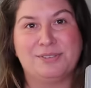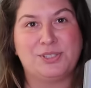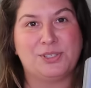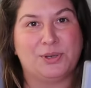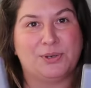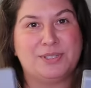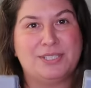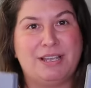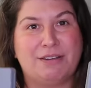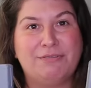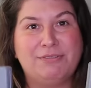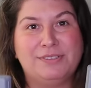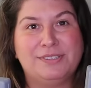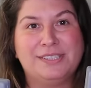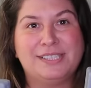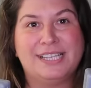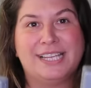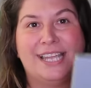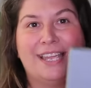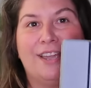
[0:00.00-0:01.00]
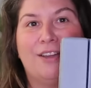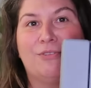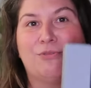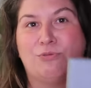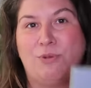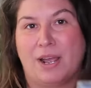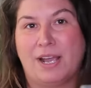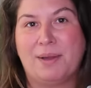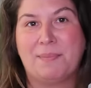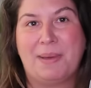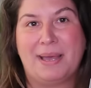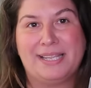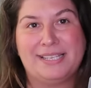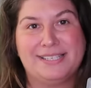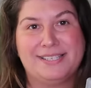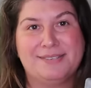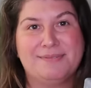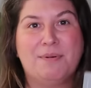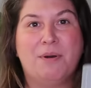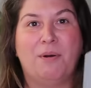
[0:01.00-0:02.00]
So definitely recommend
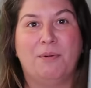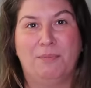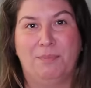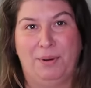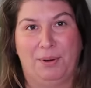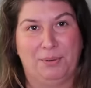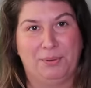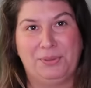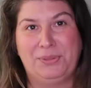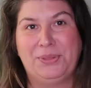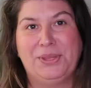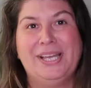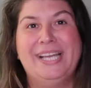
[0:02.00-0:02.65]
both.